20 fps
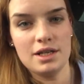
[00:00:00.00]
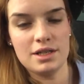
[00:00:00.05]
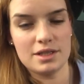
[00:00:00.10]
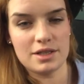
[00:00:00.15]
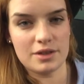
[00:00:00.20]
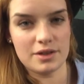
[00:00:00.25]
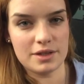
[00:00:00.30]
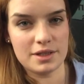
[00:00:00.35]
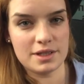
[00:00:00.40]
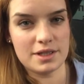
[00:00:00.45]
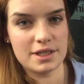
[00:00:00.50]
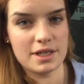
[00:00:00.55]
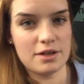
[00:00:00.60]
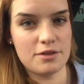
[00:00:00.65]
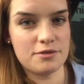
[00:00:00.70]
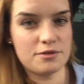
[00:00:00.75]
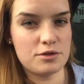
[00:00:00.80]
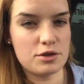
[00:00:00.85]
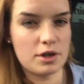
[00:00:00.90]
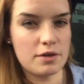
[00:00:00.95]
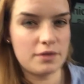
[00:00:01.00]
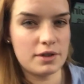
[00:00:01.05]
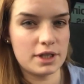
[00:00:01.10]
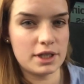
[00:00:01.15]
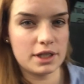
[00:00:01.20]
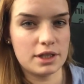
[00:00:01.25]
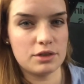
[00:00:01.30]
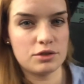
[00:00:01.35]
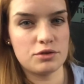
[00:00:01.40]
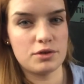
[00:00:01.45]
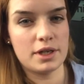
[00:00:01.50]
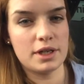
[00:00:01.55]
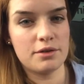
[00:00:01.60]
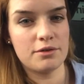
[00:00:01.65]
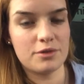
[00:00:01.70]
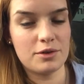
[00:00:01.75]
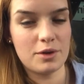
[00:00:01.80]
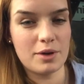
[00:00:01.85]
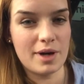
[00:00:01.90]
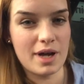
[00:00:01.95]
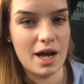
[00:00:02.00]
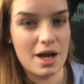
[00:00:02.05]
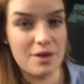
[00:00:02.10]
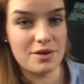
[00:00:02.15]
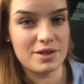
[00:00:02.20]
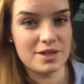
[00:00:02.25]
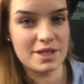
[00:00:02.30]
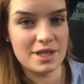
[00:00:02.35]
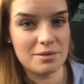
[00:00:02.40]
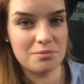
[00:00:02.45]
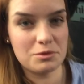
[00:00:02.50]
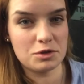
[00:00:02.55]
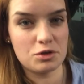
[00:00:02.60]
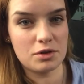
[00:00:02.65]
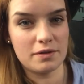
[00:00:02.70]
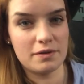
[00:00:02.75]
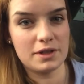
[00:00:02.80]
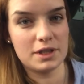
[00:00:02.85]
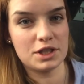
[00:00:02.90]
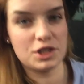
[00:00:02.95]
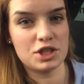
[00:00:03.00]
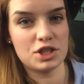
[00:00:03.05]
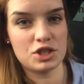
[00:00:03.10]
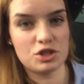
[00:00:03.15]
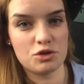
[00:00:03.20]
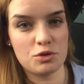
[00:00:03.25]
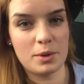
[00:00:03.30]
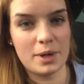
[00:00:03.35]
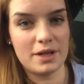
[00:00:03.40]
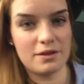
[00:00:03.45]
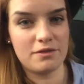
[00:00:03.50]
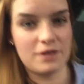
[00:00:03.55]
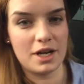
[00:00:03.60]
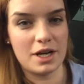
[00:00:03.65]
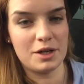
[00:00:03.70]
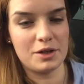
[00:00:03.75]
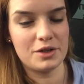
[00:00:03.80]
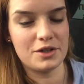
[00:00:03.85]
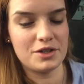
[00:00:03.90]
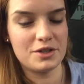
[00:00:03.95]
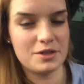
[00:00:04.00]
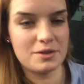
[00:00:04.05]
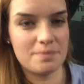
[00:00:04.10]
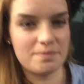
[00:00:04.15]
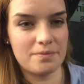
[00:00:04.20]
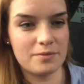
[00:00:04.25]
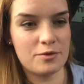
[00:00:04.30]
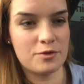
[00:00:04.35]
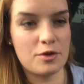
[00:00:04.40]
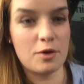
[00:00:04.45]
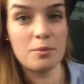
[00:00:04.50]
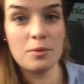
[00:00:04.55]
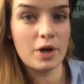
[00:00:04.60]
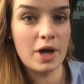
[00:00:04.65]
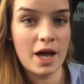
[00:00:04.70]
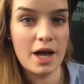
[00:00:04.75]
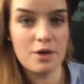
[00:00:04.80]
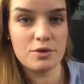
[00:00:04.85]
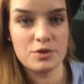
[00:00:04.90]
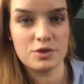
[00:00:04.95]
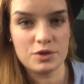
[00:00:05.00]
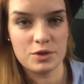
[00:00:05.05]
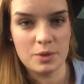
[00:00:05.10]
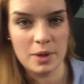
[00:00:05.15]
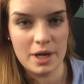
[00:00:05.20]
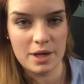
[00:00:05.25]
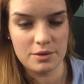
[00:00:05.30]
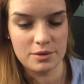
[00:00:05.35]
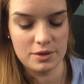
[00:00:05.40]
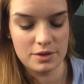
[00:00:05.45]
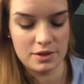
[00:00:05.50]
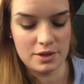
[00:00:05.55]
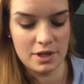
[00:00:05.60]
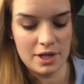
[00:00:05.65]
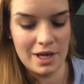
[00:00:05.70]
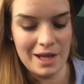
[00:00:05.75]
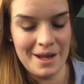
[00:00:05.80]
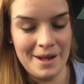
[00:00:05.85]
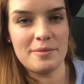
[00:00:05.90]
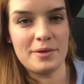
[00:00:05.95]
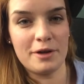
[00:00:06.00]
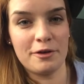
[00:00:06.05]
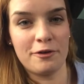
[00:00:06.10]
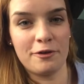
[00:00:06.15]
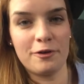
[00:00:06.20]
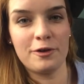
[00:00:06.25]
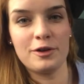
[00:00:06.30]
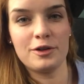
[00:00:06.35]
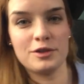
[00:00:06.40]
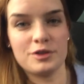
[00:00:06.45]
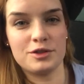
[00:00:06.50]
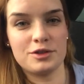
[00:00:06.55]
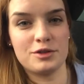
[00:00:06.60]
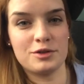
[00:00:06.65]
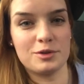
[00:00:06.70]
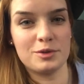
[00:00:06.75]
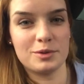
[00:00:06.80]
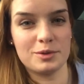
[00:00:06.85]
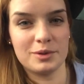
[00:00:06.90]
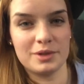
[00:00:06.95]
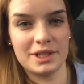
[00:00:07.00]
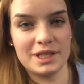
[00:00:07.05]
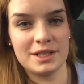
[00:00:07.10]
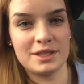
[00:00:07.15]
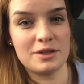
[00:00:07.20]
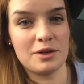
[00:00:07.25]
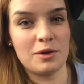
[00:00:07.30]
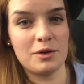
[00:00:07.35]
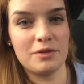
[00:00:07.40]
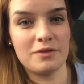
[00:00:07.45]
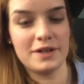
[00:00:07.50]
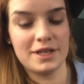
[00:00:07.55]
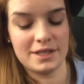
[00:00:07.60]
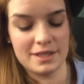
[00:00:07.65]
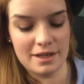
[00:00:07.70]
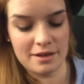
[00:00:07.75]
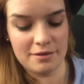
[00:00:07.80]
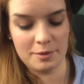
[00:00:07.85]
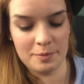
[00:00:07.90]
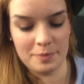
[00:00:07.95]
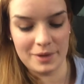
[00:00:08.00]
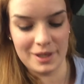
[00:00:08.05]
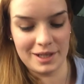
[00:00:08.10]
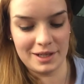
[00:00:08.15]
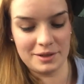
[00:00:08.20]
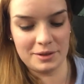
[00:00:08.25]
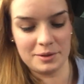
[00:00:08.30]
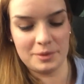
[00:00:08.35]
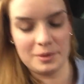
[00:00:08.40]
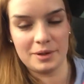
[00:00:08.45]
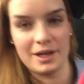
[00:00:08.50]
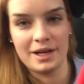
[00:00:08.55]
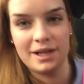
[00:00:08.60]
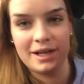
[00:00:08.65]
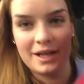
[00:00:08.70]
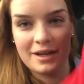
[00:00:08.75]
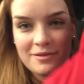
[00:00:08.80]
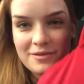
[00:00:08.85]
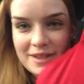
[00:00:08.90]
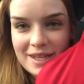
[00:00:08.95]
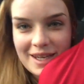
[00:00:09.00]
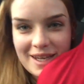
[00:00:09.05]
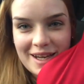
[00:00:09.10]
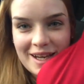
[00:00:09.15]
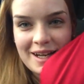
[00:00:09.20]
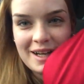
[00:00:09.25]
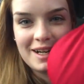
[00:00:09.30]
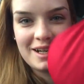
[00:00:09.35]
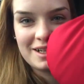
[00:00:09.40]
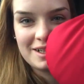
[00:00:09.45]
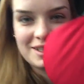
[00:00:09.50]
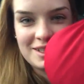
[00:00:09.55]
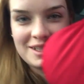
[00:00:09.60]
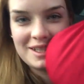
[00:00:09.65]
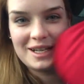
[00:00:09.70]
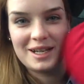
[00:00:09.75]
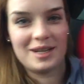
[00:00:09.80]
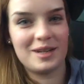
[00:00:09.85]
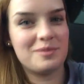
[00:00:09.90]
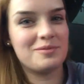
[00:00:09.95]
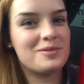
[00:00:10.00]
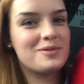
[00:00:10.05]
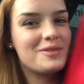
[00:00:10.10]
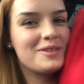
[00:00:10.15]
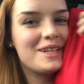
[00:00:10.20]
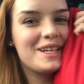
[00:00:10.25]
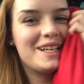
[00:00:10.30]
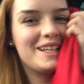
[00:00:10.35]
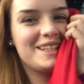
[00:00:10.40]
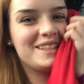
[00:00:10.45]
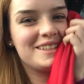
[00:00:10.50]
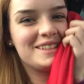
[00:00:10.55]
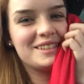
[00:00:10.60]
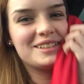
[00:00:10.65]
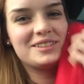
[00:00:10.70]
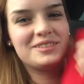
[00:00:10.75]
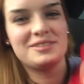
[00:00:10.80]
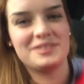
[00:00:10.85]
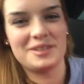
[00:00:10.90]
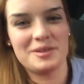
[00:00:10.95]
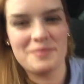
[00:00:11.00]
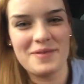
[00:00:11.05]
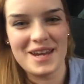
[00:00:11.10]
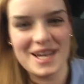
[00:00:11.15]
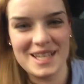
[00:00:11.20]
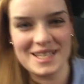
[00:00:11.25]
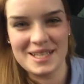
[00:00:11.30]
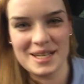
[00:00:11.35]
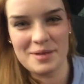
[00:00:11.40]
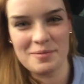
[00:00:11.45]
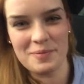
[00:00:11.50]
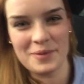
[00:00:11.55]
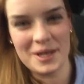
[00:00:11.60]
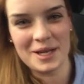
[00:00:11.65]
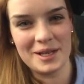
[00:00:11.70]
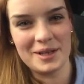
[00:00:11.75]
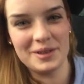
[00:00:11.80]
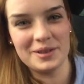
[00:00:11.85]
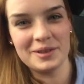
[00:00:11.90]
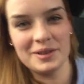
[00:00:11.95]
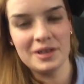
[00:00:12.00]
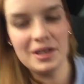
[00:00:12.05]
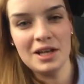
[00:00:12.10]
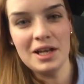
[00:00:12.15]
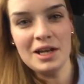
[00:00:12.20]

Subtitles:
So instead of traveling 24 hours, I'm traveling just 12 hours from house to house. My first rule is always a pillow. I have that heart-shaped, really soft, amazing pillow.